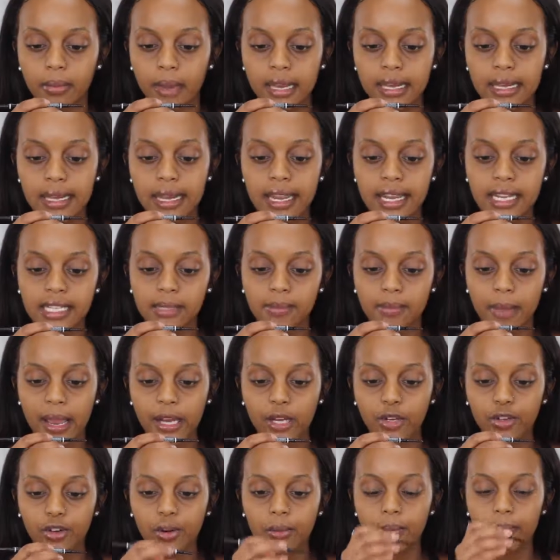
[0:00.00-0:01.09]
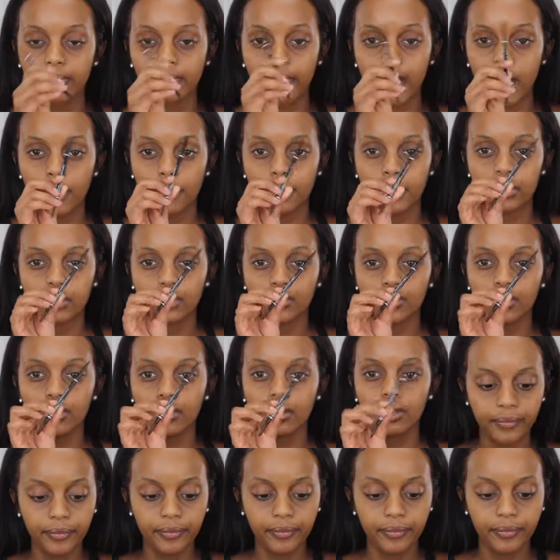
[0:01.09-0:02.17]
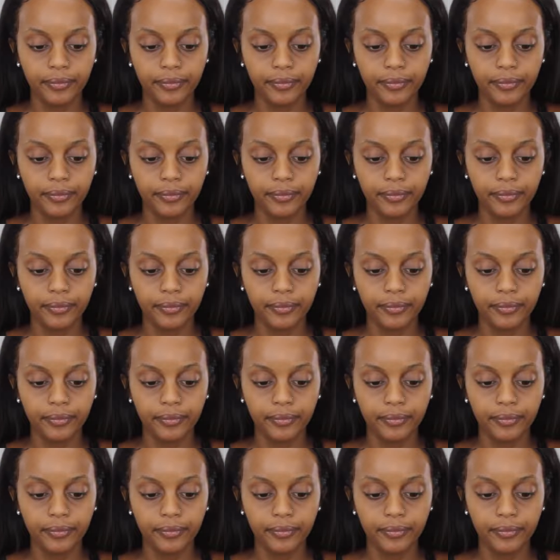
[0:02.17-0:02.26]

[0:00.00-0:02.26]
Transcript: my NYX Micro Brow Pencil.